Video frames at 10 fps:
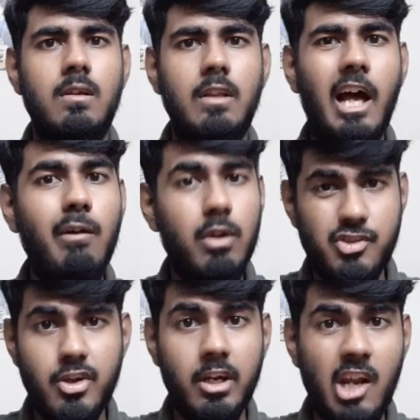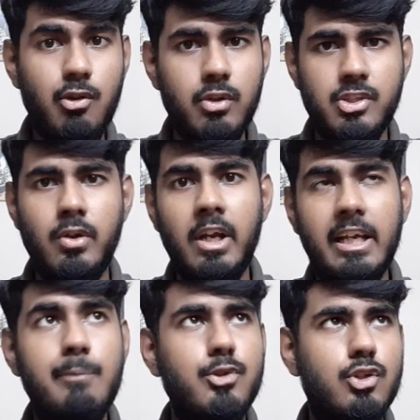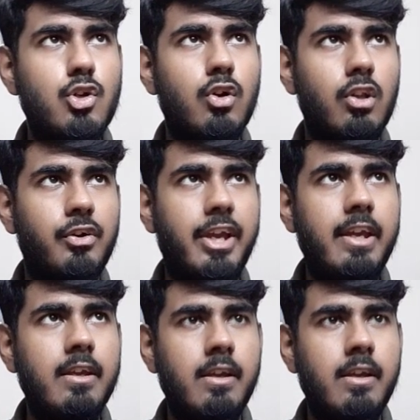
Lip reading: Now what you're going to do is you're going to come to Google, okay?